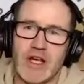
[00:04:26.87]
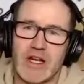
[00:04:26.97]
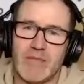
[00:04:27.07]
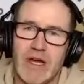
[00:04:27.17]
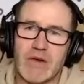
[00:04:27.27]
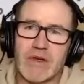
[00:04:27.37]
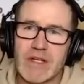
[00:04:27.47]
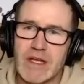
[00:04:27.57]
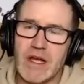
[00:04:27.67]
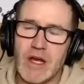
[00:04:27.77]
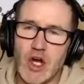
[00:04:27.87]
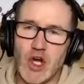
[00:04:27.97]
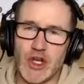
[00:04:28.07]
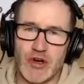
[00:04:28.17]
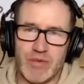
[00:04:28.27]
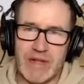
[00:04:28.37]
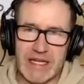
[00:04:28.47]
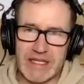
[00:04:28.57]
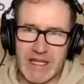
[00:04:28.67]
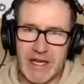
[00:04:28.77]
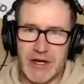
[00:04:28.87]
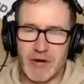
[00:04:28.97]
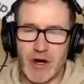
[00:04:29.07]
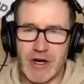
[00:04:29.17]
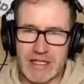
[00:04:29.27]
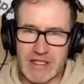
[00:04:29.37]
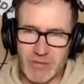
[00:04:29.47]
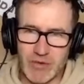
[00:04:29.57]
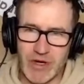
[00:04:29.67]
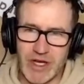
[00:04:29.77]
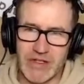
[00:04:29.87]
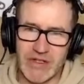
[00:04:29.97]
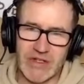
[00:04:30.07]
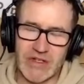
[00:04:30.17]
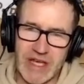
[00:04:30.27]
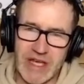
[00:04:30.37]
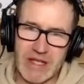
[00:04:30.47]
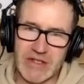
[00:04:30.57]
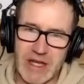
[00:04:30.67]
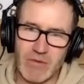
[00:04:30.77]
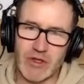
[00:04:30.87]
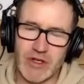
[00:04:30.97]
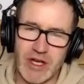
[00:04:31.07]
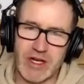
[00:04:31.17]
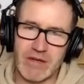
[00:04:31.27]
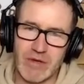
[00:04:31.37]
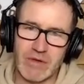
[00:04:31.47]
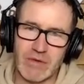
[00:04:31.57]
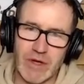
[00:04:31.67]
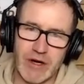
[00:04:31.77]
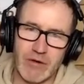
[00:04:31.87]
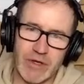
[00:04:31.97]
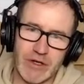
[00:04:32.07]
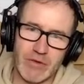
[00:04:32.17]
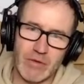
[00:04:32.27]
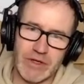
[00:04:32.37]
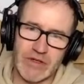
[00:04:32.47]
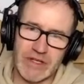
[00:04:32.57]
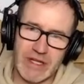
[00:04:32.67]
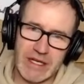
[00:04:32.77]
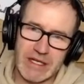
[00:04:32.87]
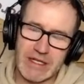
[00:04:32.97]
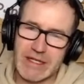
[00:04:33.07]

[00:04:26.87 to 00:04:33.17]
talking about underplanting here, or little surprises. Is that what you're talking about there when you're saying?